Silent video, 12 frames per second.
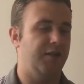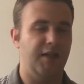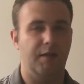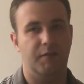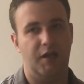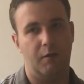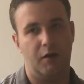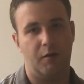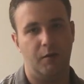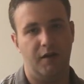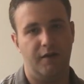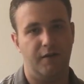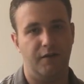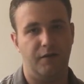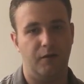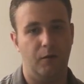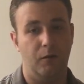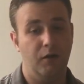team that I work with, and
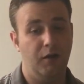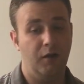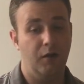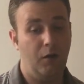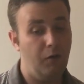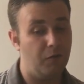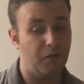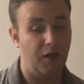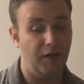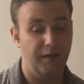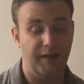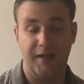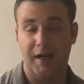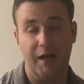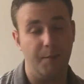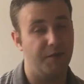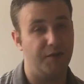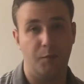so overall, like,
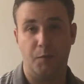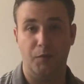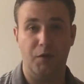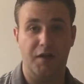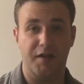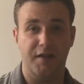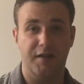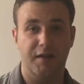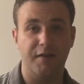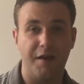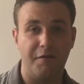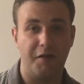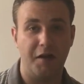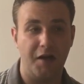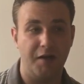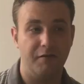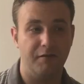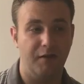I'm super lucky in that
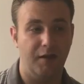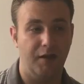regard.